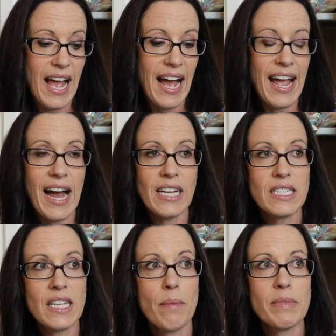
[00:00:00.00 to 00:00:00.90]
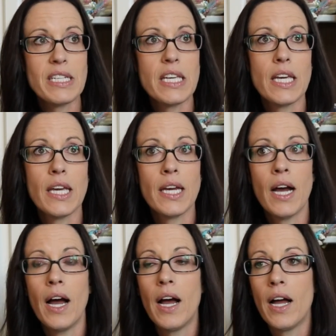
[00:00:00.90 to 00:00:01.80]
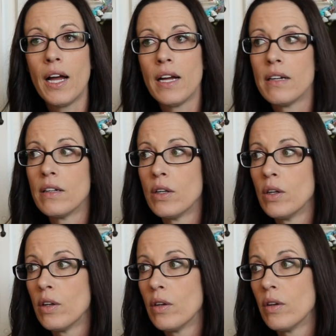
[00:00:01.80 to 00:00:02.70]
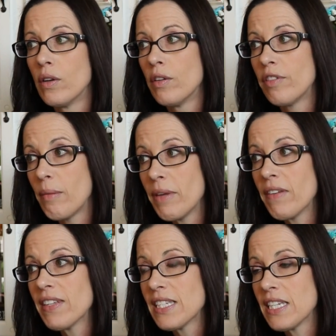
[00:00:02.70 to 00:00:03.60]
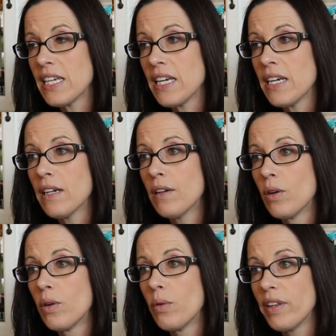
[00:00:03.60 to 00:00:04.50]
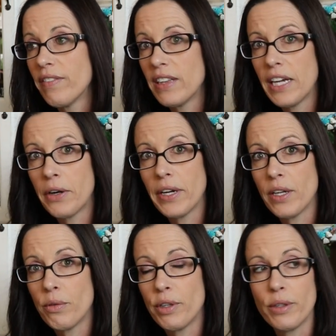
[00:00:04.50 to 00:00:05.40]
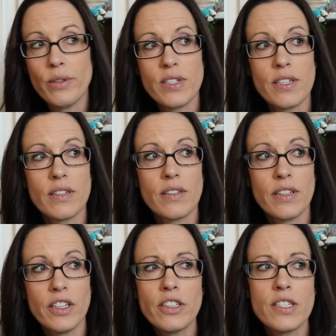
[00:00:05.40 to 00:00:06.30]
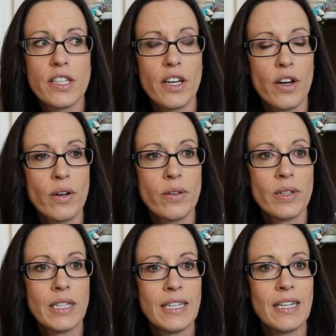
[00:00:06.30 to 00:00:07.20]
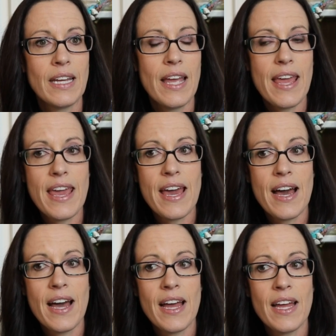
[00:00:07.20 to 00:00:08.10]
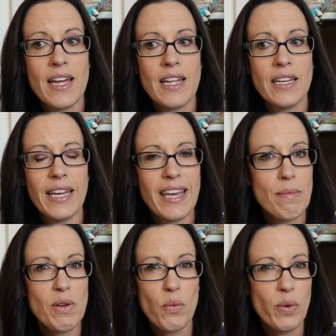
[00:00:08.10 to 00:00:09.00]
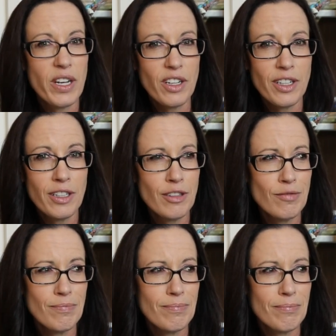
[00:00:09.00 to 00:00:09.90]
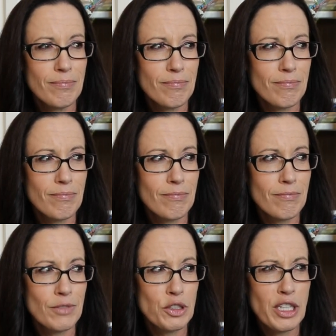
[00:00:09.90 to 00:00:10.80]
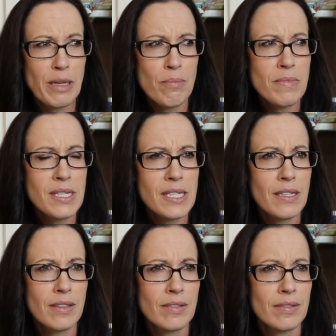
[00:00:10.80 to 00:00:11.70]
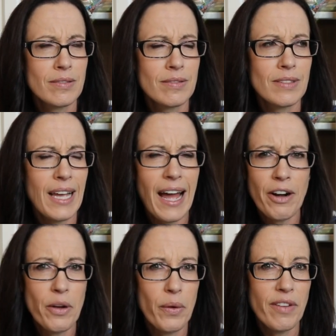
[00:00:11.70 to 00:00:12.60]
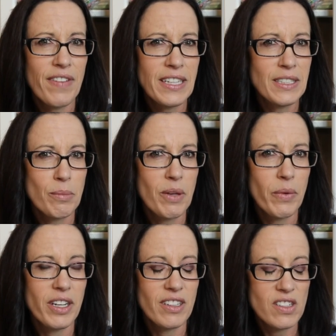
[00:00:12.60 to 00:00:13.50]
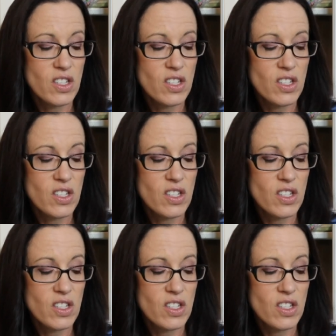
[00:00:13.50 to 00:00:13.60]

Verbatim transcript: I had some tea uh, from DAVIDsTEA with valerian root years ago, and it gave me weird dreams. I don't know, it affected me weird.